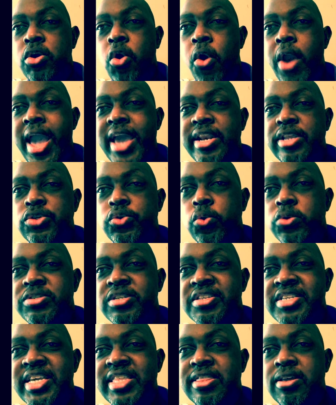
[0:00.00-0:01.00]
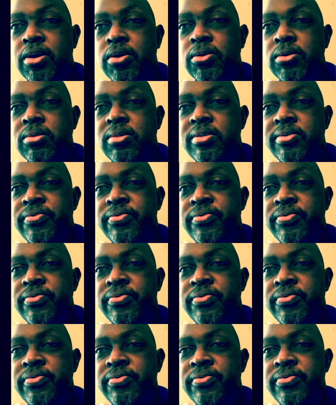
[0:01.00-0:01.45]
heading towards the 10th hole.